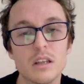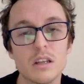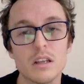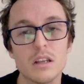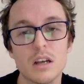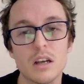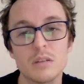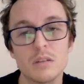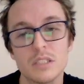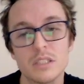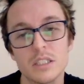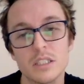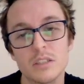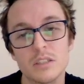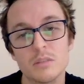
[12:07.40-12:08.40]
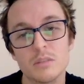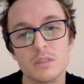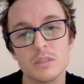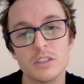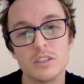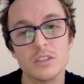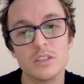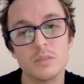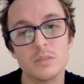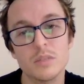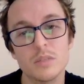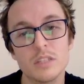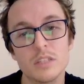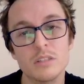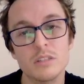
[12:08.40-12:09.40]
I would say your composition's pretty good,